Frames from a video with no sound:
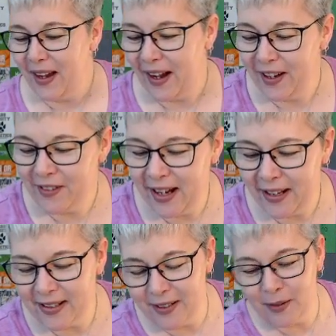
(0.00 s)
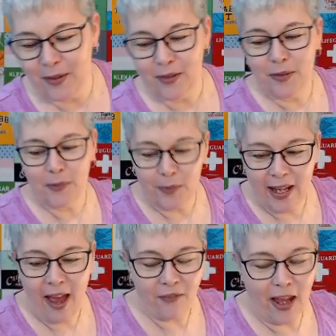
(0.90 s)
All right. We
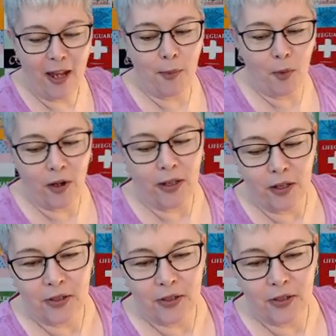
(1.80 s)
have eight more little